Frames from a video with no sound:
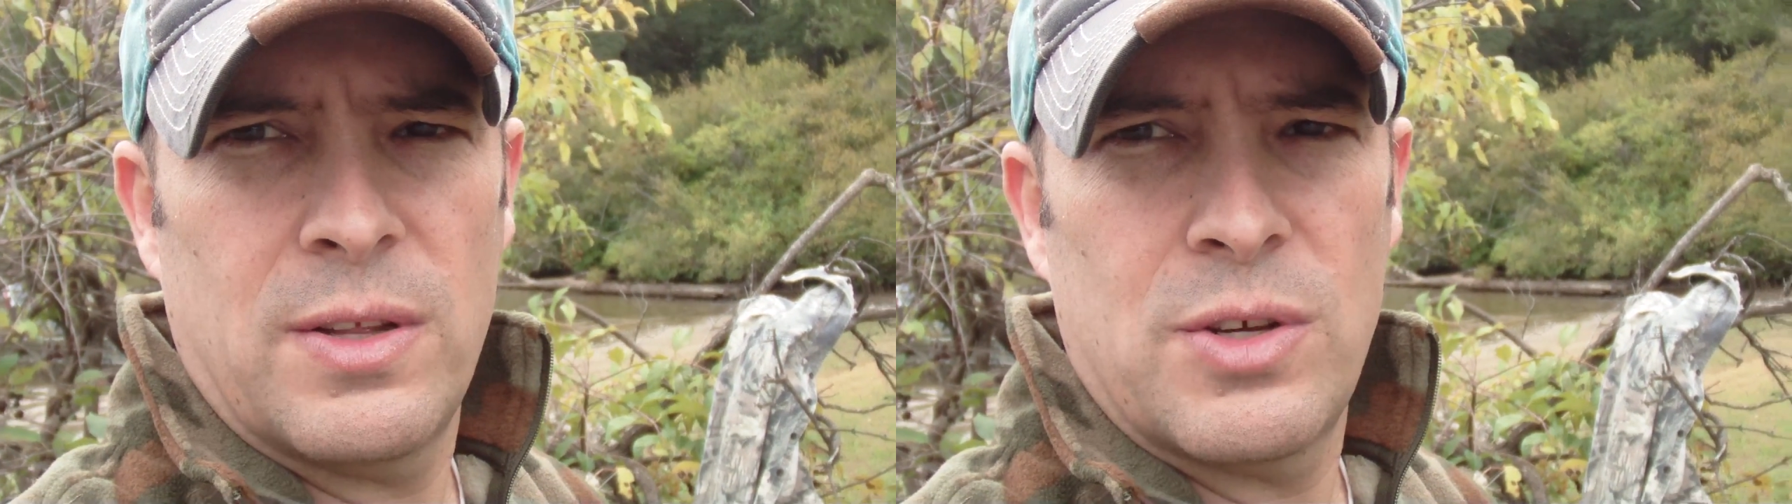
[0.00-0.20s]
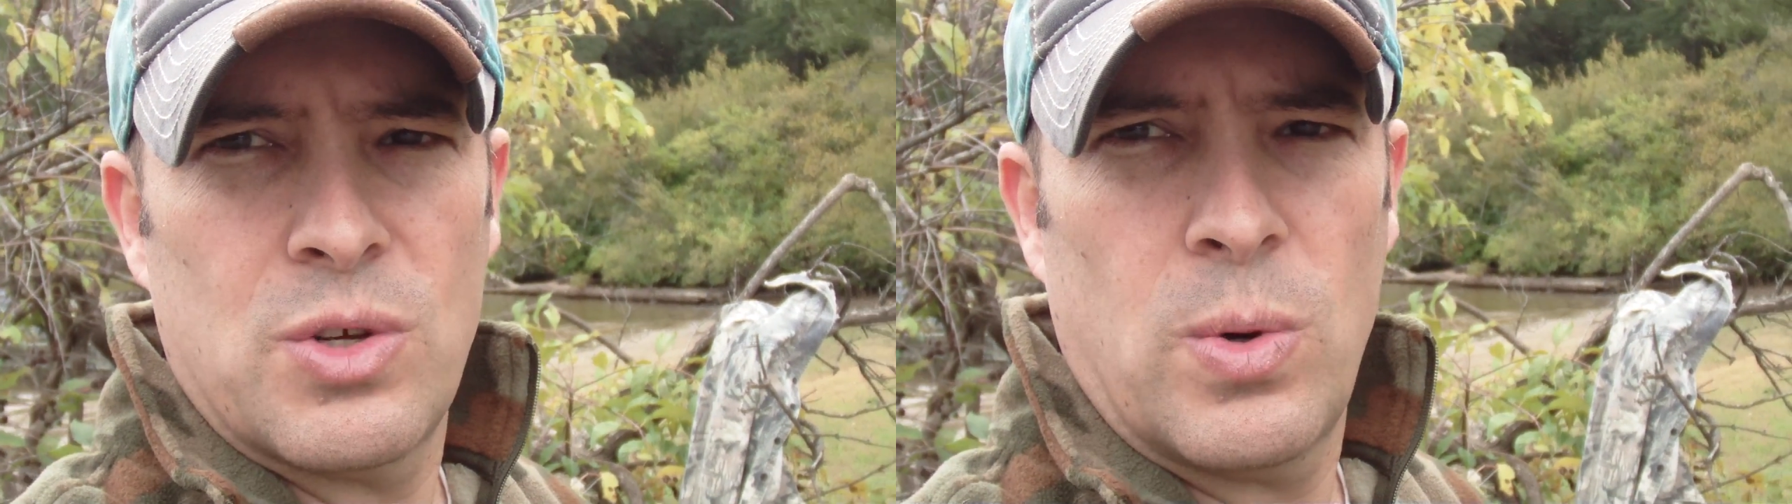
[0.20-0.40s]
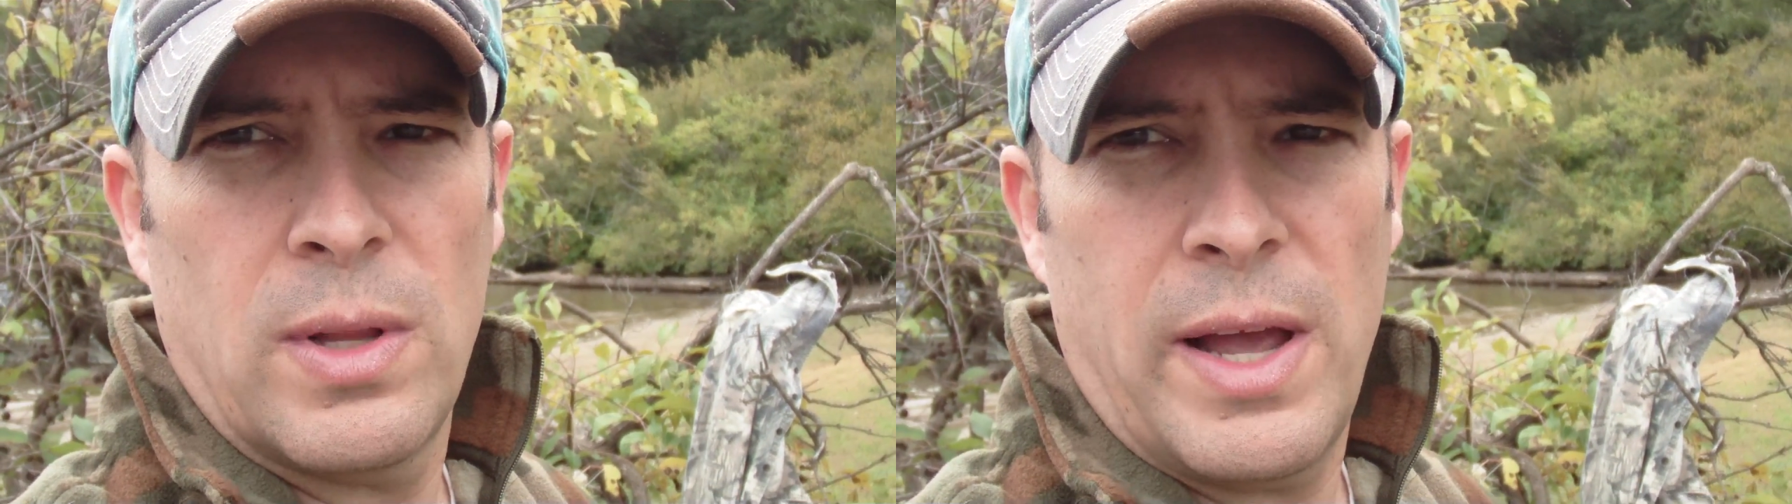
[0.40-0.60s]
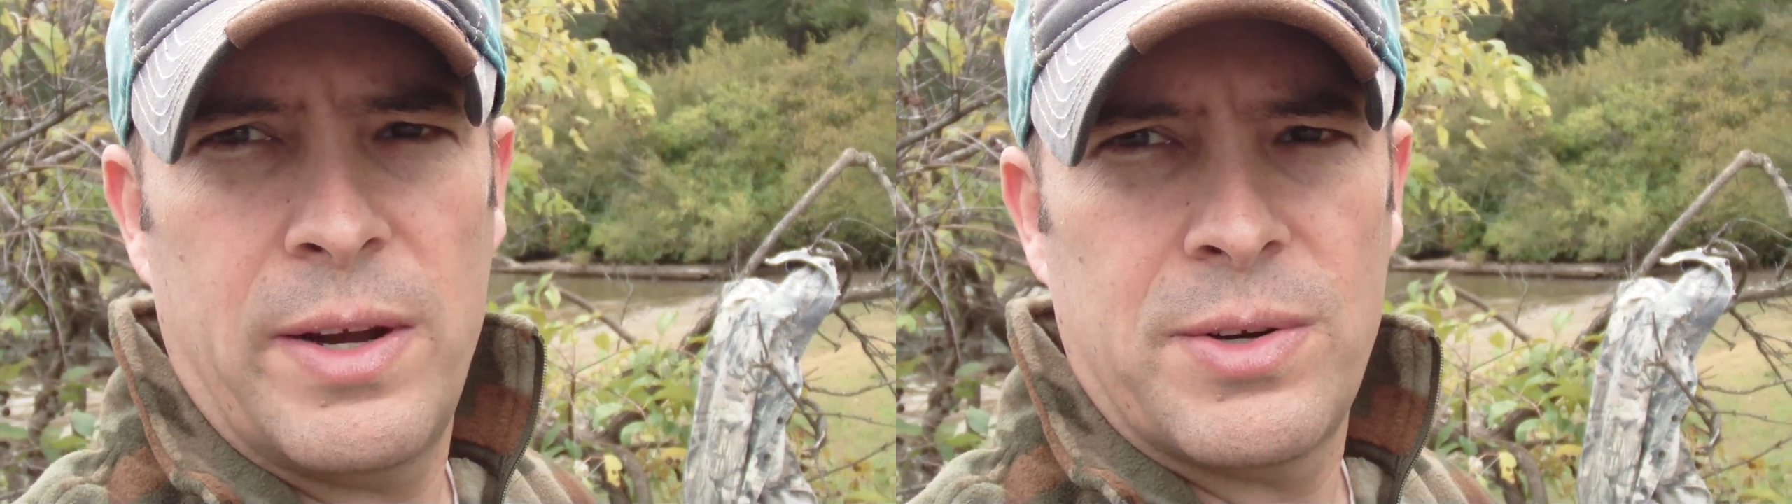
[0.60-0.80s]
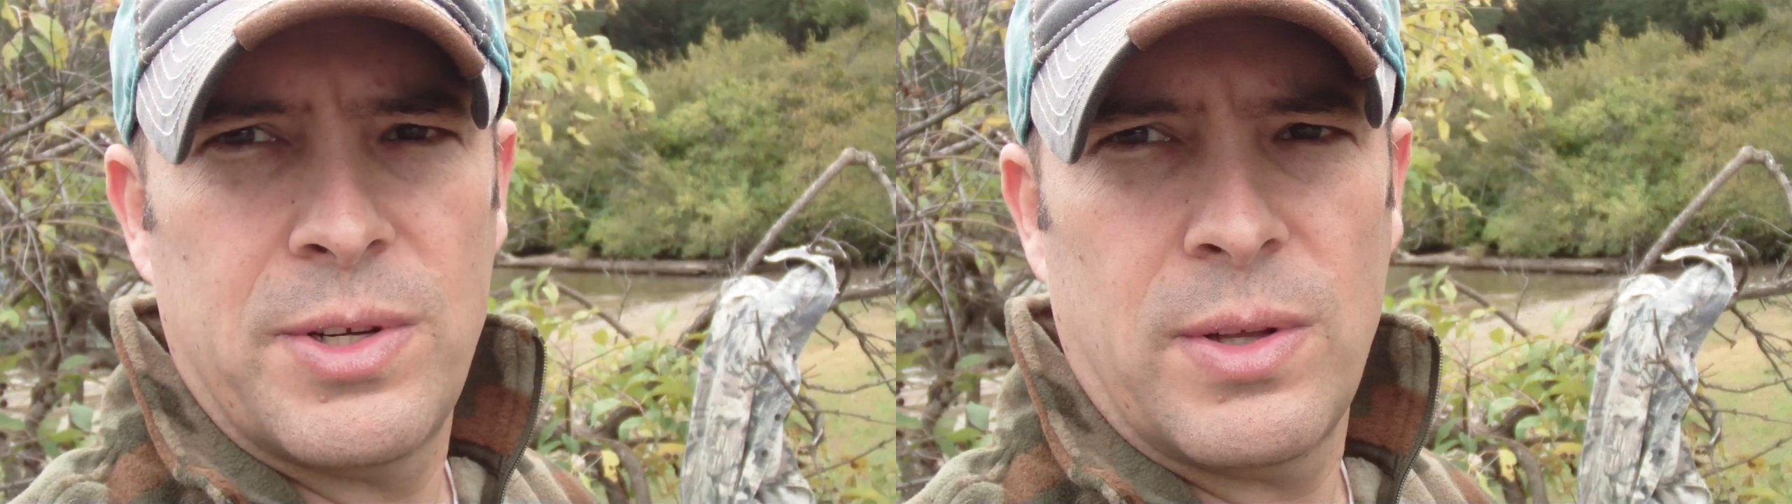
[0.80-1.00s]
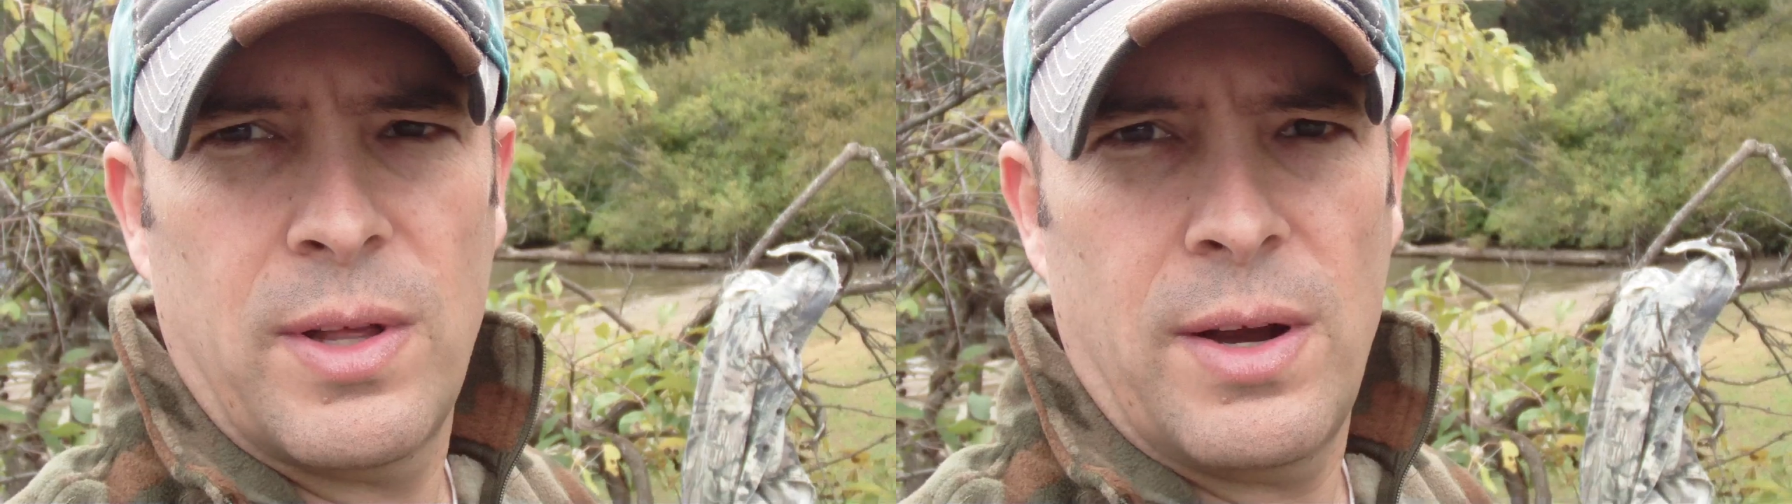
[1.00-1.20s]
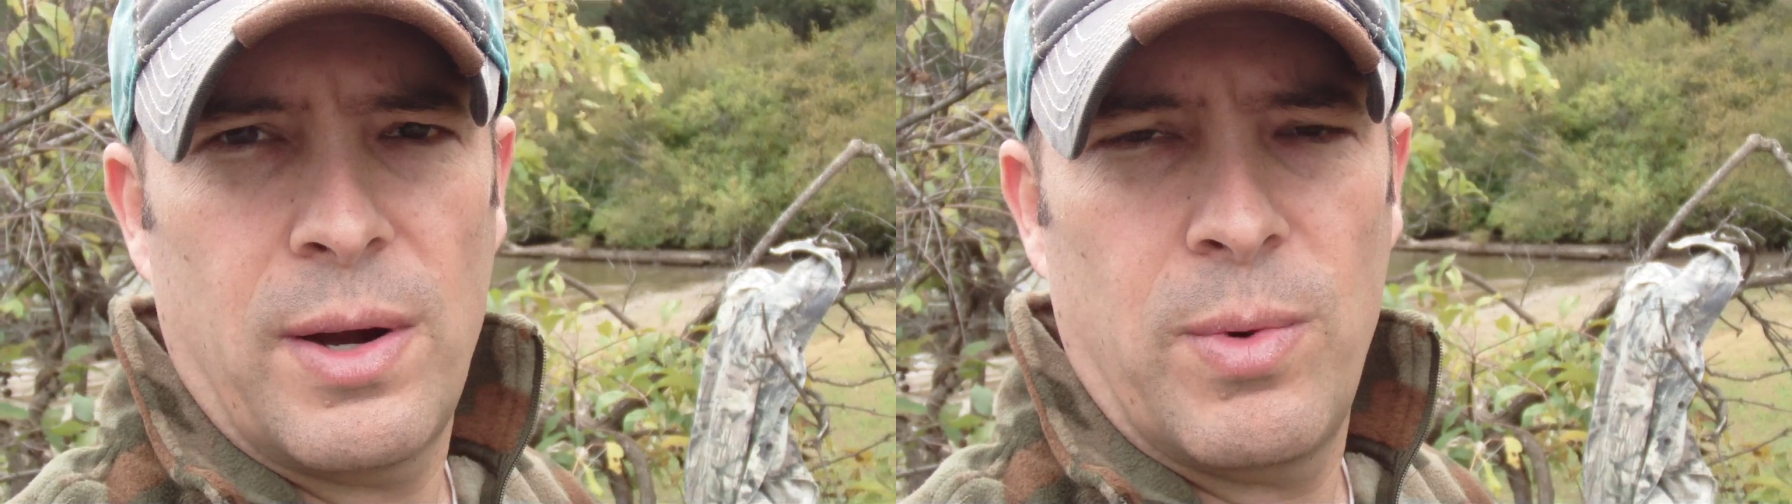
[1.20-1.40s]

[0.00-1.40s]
on the shoreline are still there,